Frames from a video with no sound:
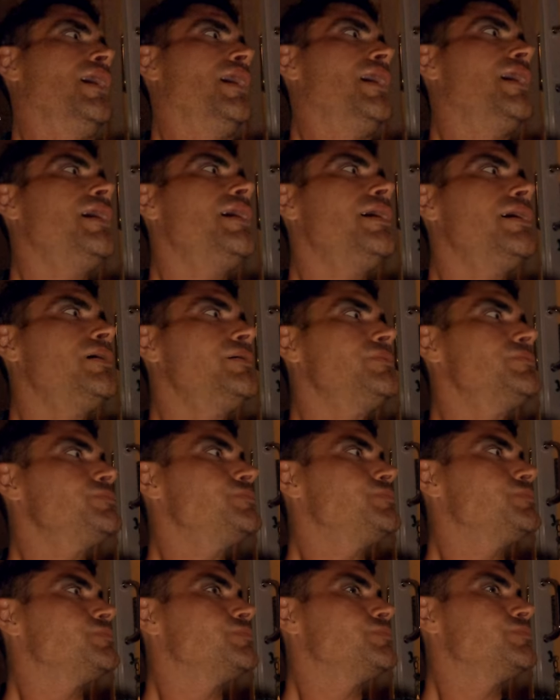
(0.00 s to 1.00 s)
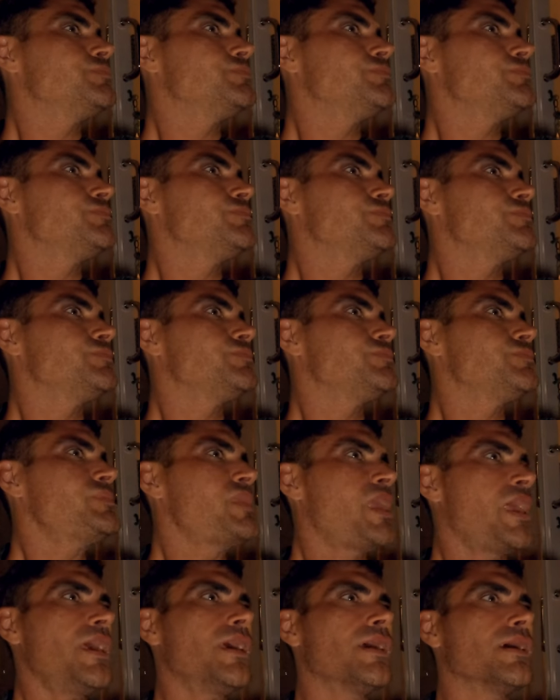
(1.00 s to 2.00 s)
Yeah.
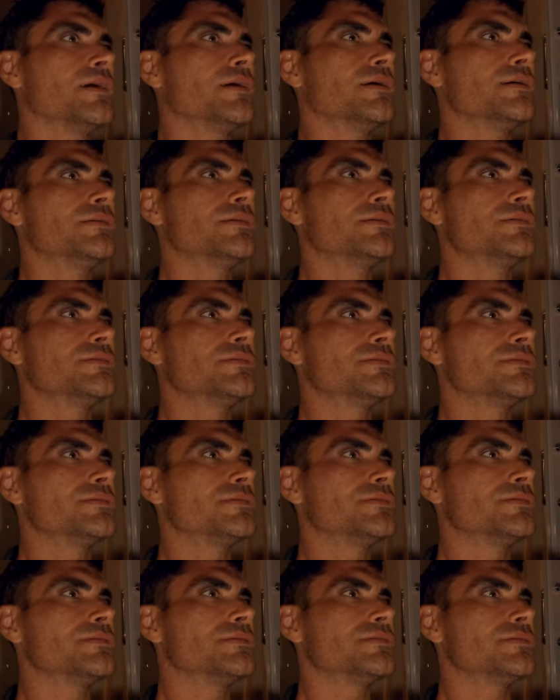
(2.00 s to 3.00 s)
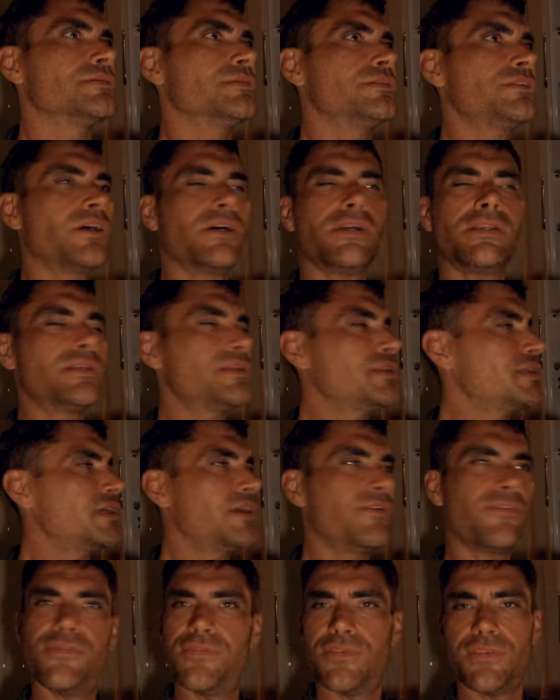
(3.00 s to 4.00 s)
You know,
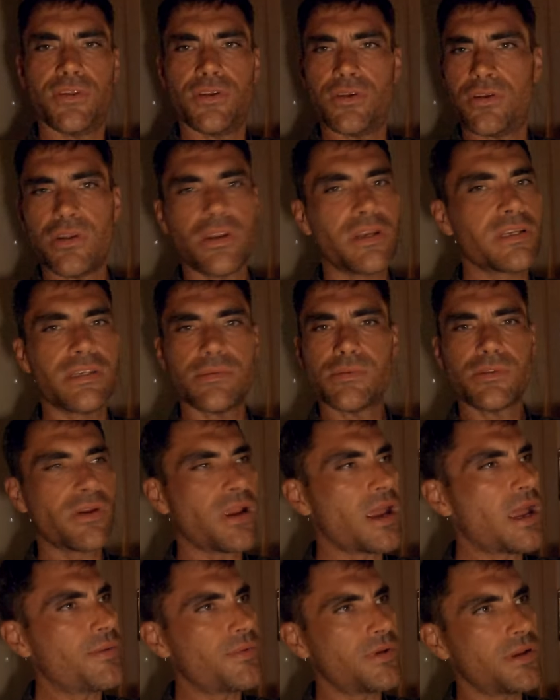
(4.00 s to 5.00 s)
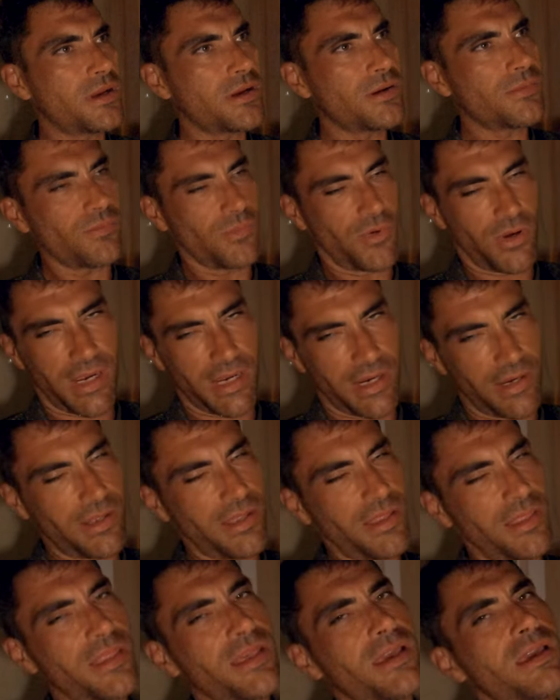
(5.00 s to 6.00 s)
if you're not a subscriber, why don't
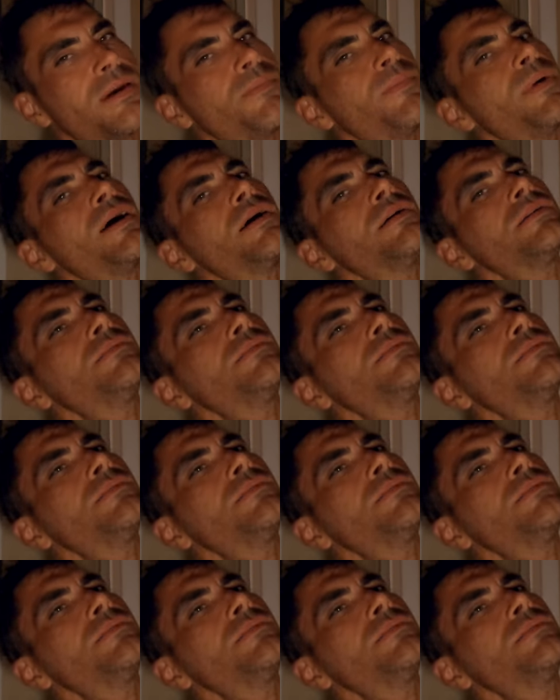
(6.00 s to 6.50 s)
you think about